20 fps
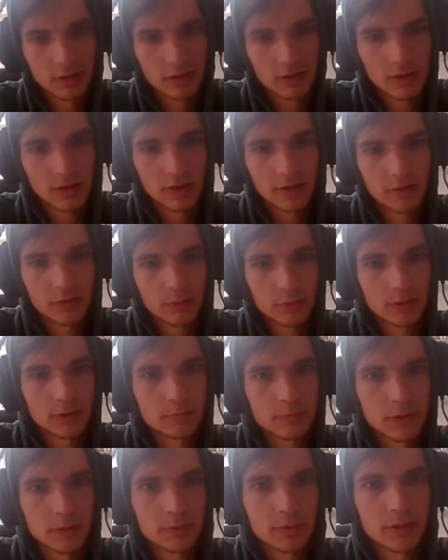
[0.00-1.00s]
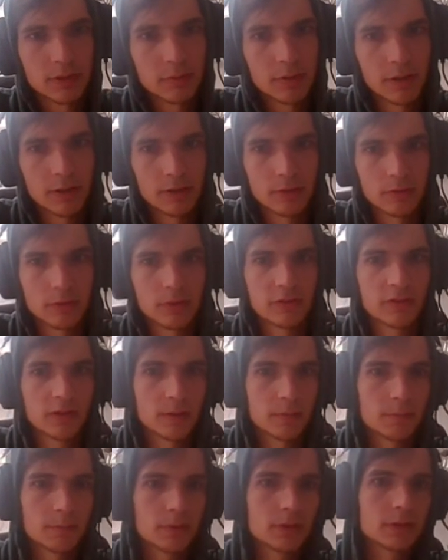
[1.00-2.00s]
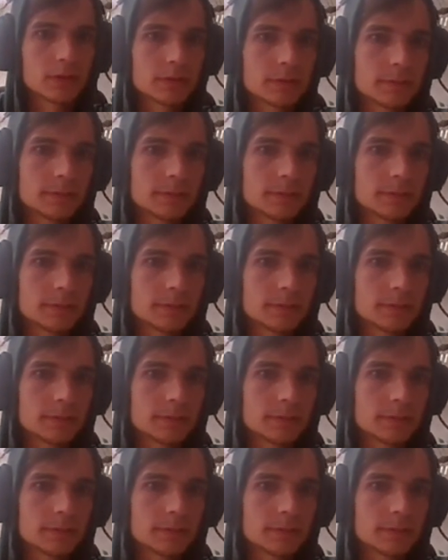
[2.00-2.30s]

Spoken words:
in the next one, maybe a better example.